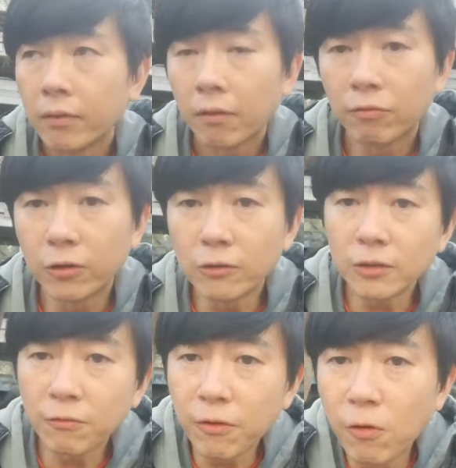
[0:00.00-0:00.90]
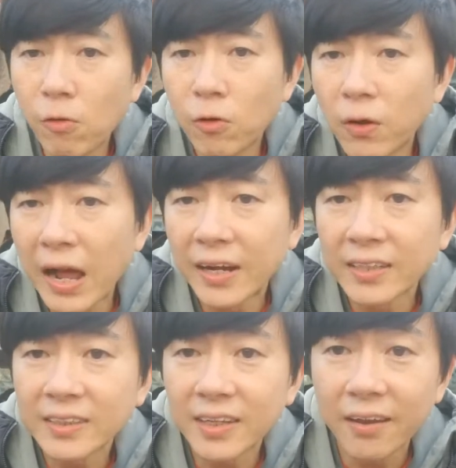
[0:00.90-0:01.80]
For those of you who don't
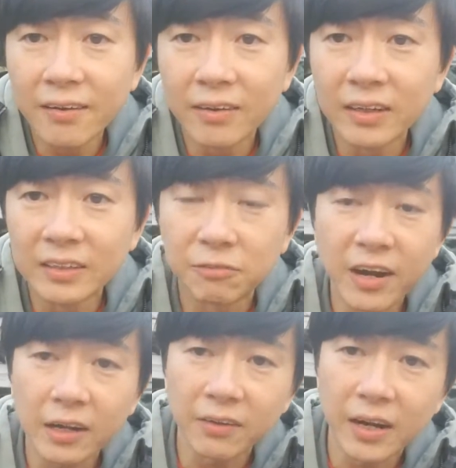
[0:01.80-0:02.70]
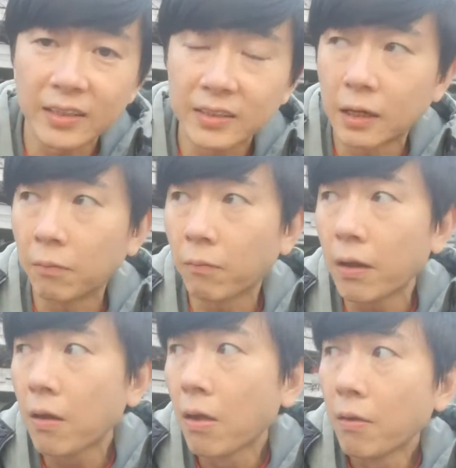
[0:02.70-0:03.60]
understand, it's very hard to understand.
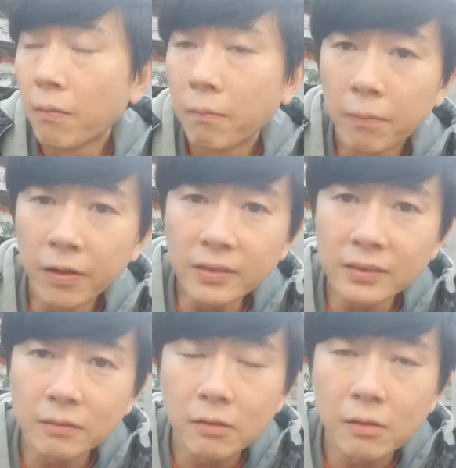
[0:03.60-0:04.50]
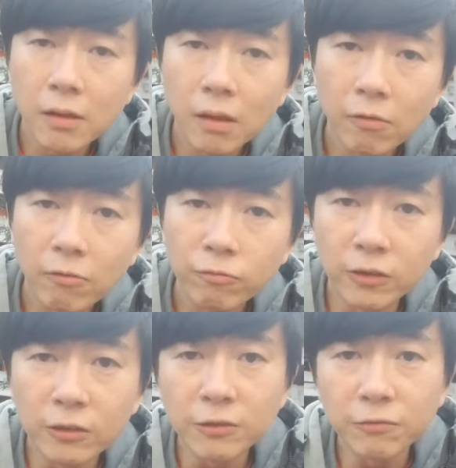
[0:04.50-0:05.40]
Why? Because
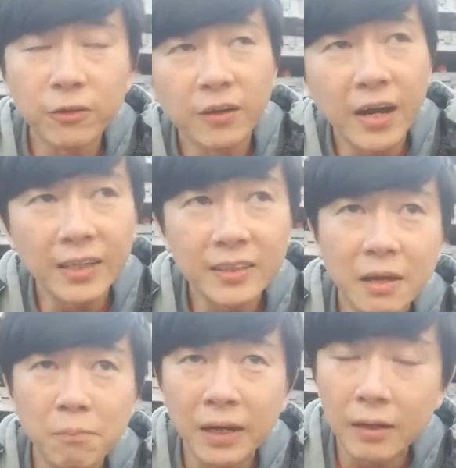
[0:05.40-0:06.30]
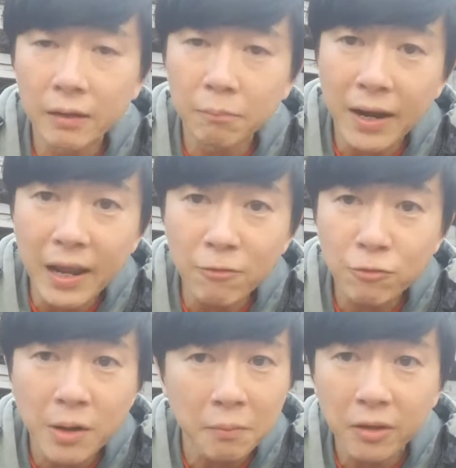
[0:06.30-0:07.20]
for those of you who don't understand, my live
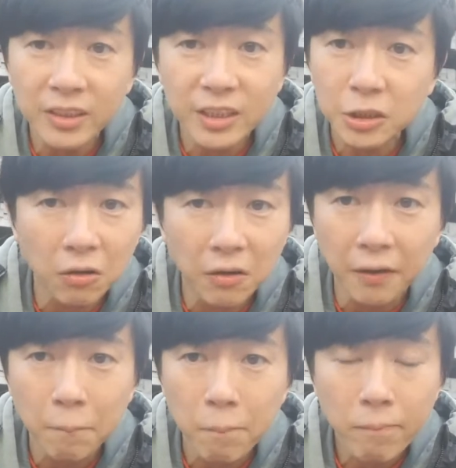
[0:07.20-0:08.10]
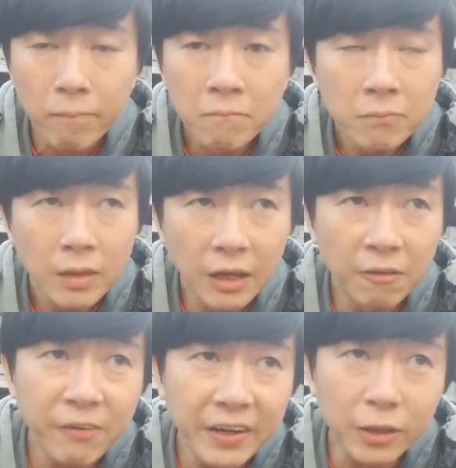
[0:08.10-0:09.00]
stream, I'm not just talking.
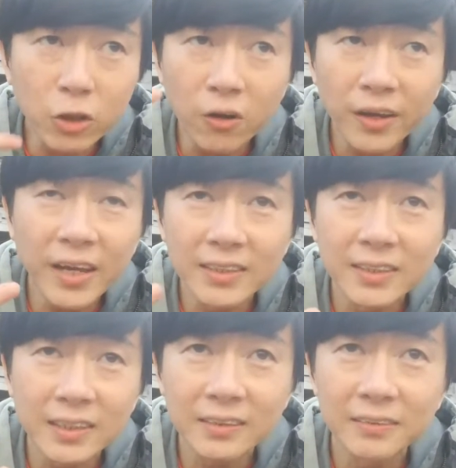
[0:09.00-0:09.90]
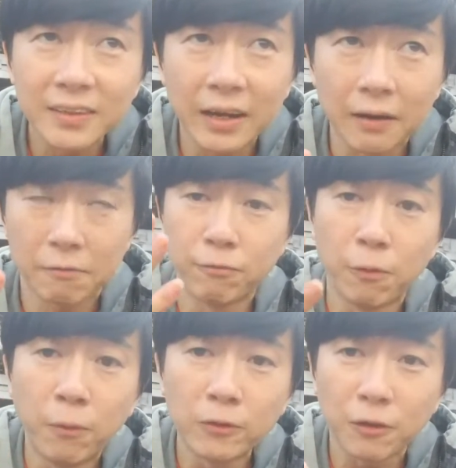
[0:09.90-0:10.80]
In fact, the talking is just like,
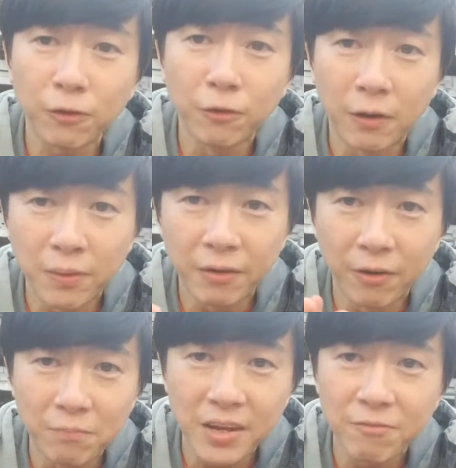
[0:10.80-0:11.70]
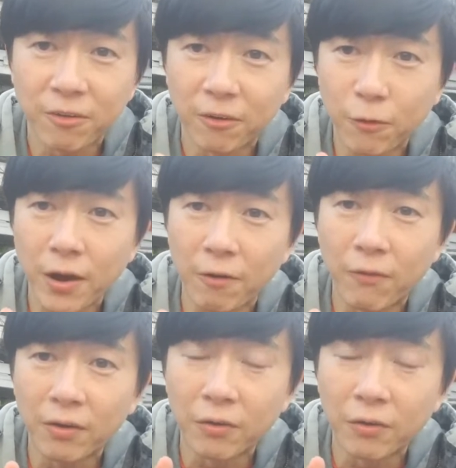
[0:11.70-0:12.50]
for most of you who have been with me for quite a while,